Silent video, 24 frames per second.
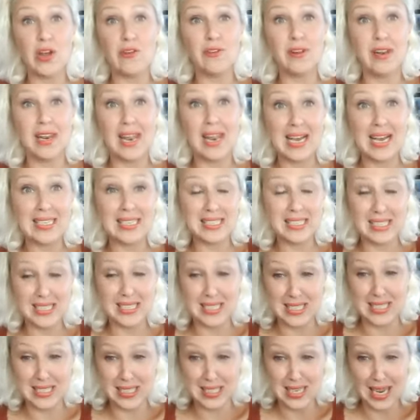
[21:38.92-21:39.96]
unless
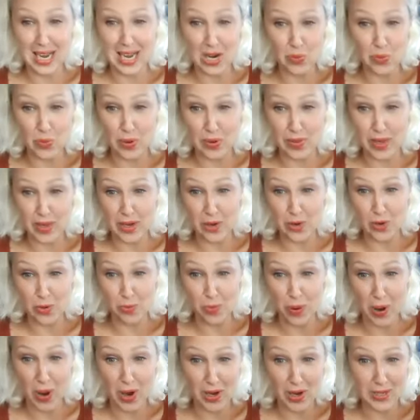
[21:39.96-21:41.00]
this is dealt with, then your
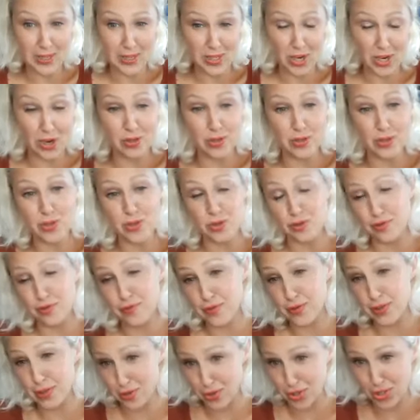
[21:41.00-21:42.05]
past owns your
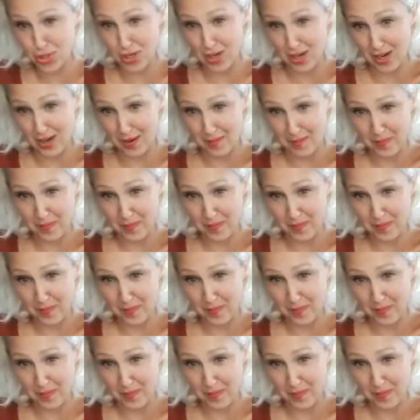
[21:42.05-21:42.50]
future.